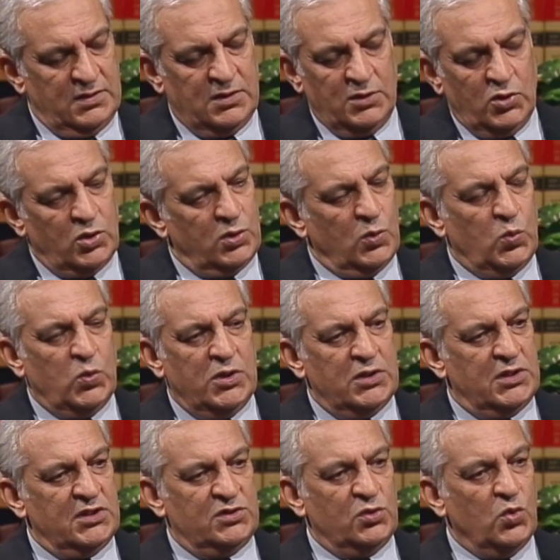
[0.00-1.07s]
a lot of
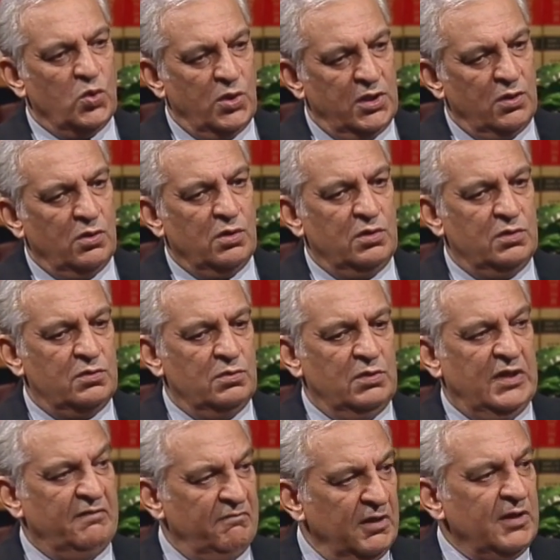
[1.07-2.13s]
work is going on to
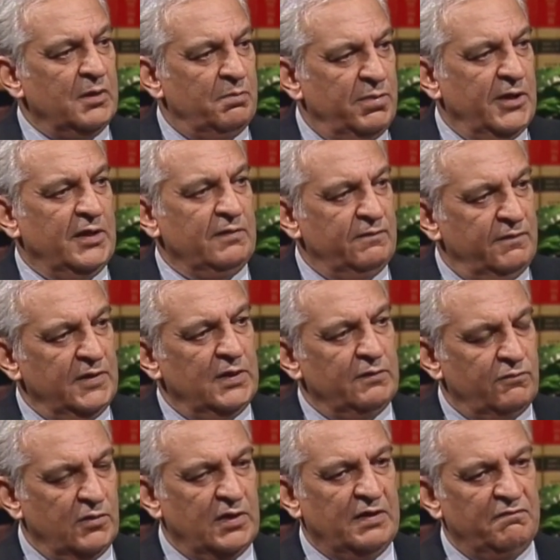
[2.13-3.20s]
level the playing
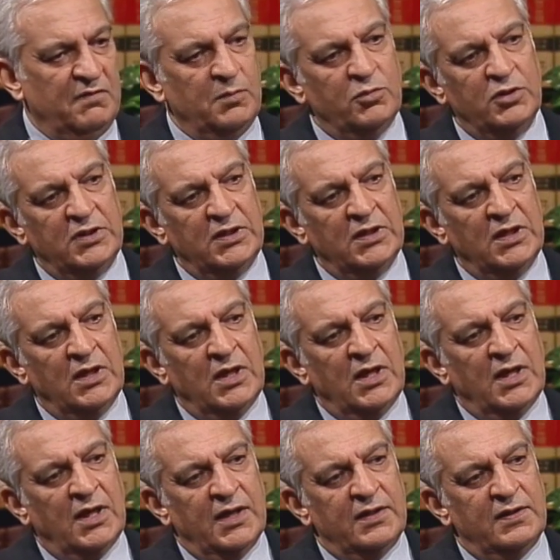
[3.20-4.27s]
field for everybody,
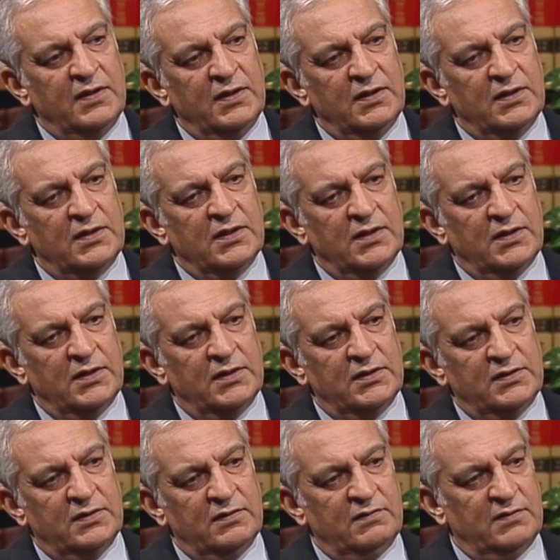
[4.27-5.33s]
I think
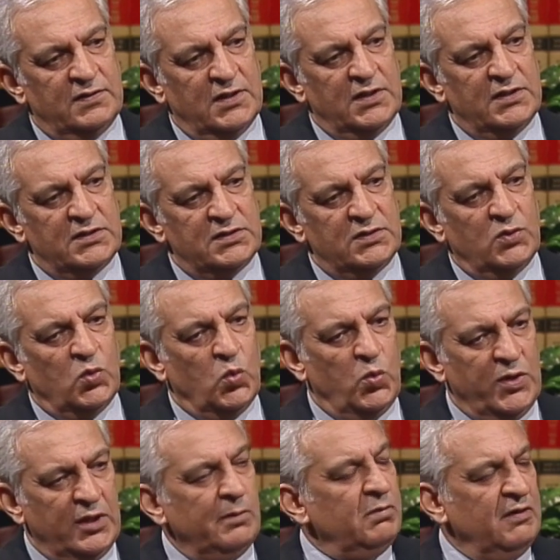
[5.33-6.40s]
the results
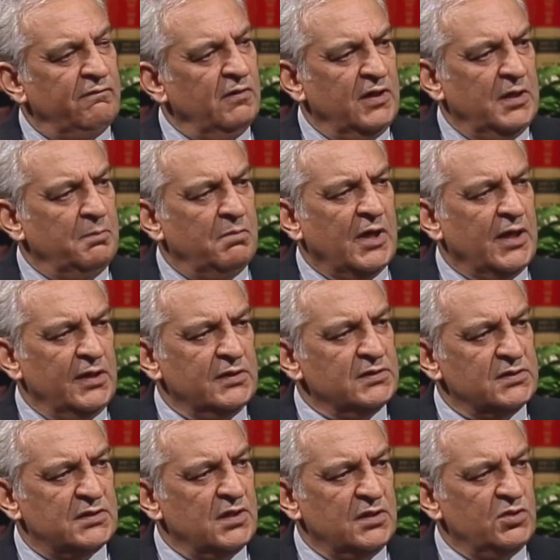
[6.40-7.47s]
will be very
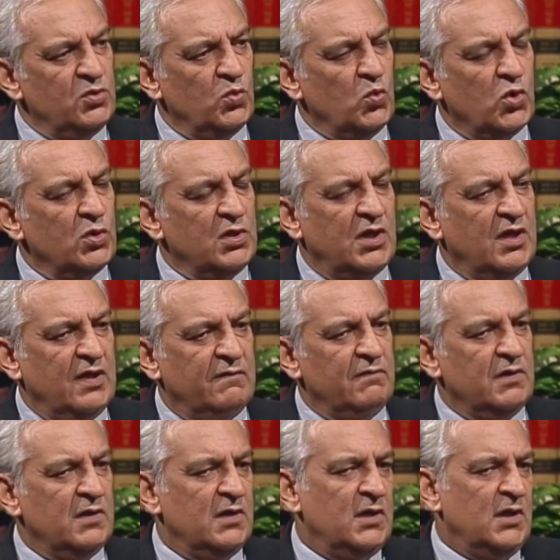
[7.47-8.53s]
balanced, and you won't
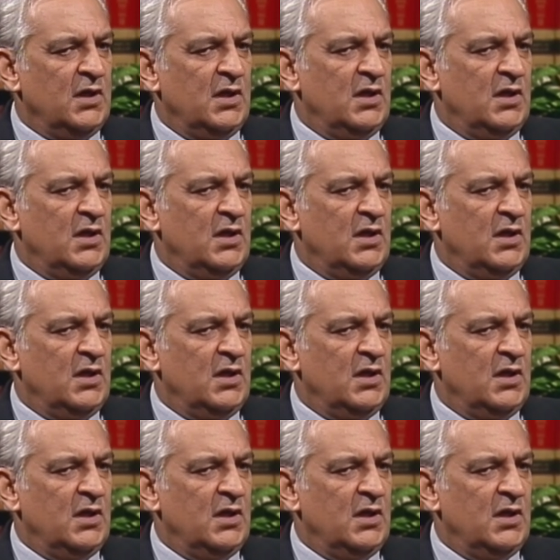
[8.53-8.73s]
have a